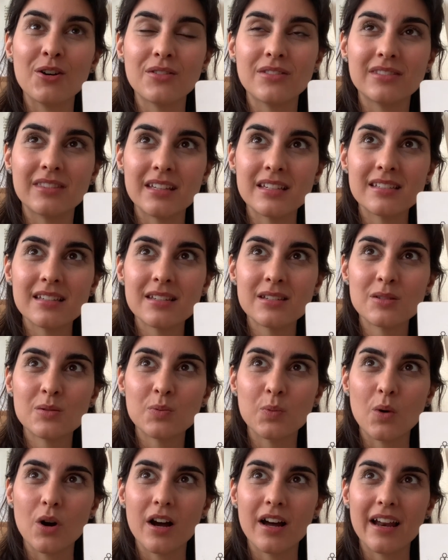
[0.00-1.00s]
this is
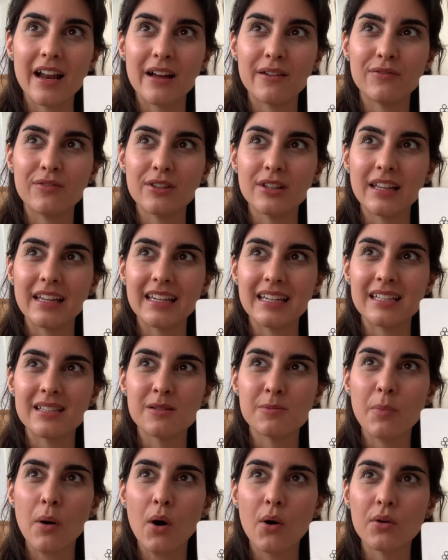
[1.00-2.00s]
what I feel like it's
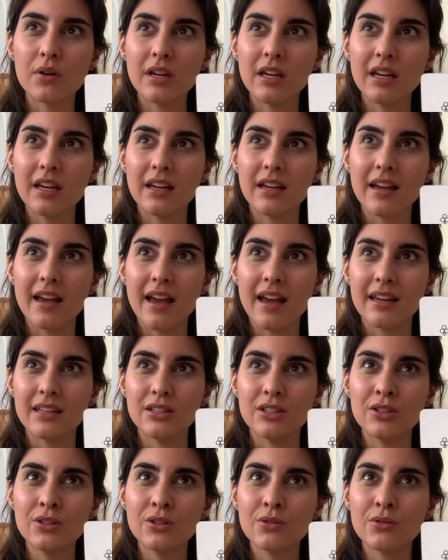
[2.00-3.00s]
poking at
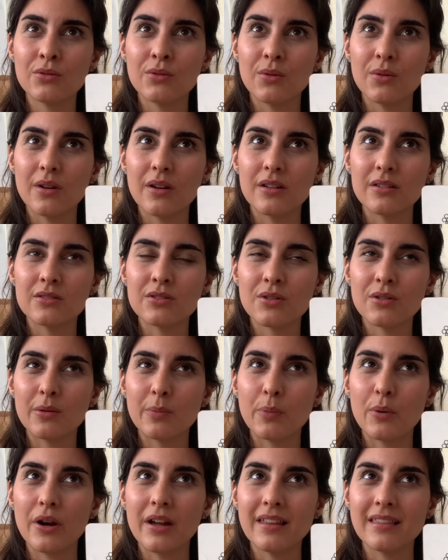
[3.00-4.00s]
you, to the
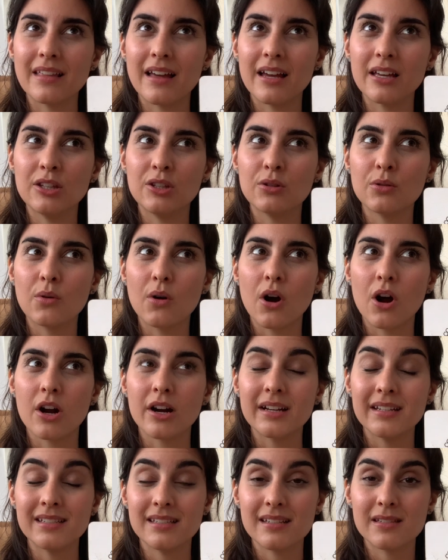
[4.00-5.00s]
point that you are
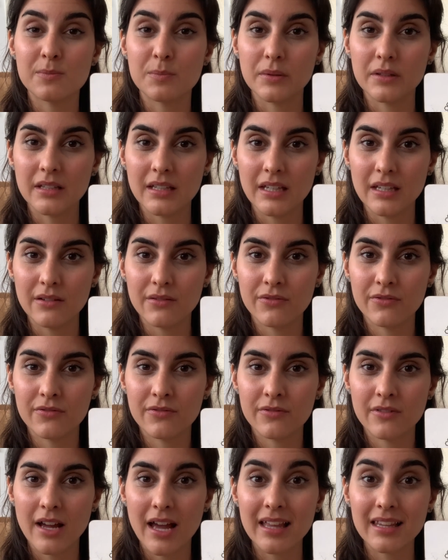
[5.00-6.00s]
in disbelief,
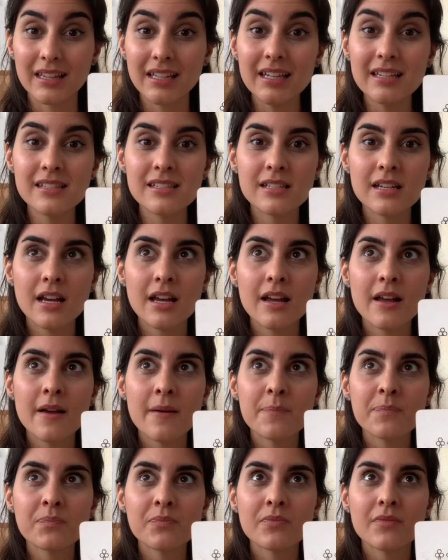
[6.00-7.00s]
at least
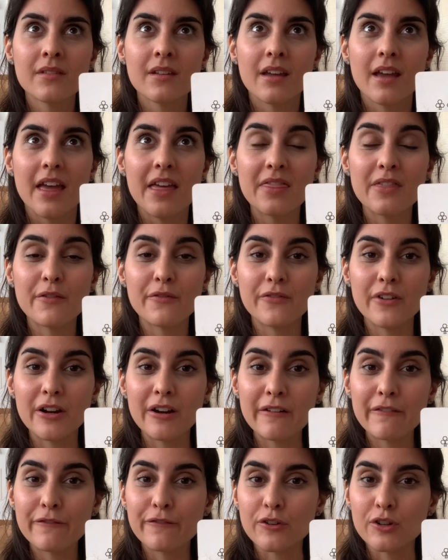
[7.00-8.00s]
in the very
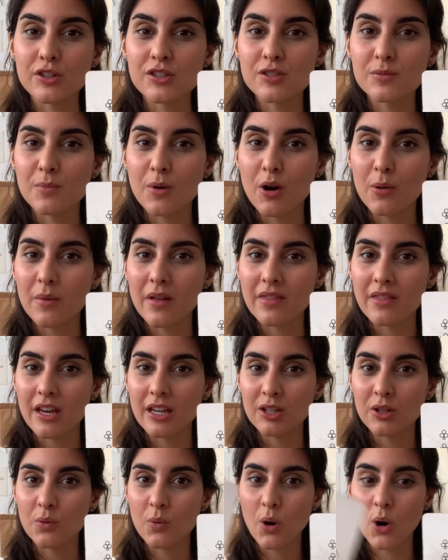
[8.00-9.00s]
first moment that
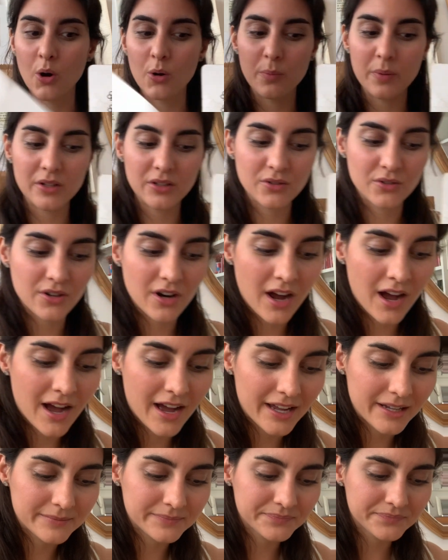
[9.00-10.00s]
you open your
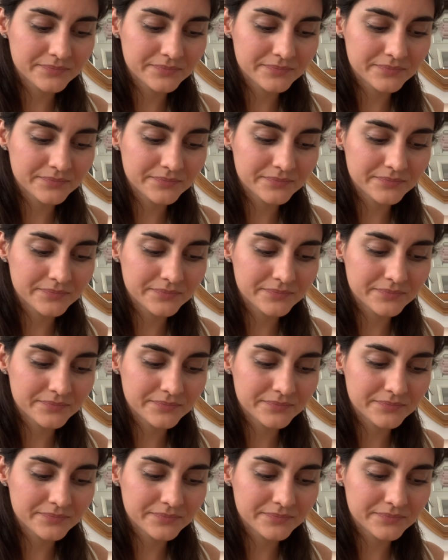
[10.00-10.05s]
eye.